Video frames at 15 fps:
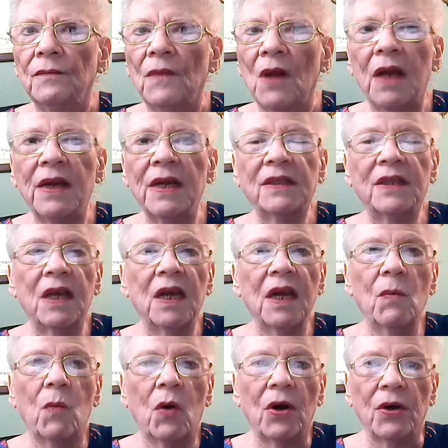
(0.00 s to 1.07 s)
And it's
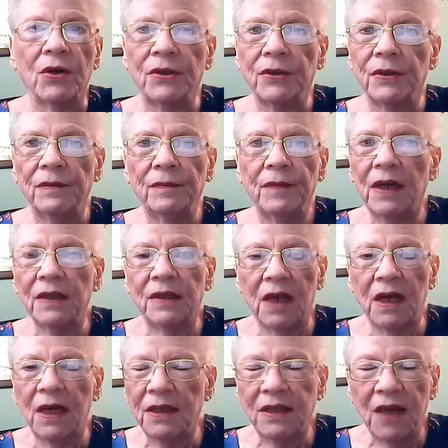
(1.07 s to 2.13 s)
getting worse. It's
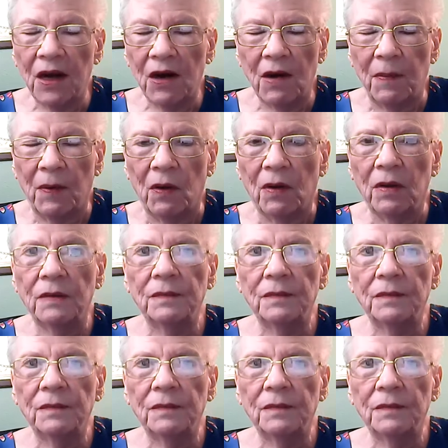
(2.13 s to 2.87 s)
getting terrible.